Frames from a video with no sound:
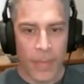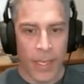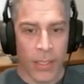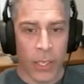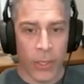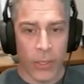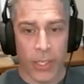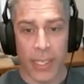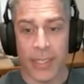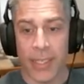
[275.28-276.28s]
So
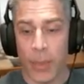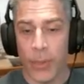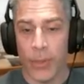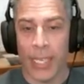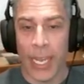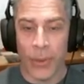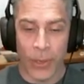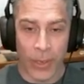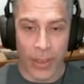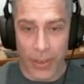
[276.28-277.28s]
someone who's now
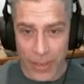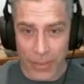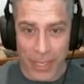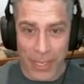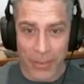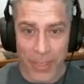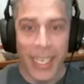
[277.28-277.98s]
earned their 5th glyph,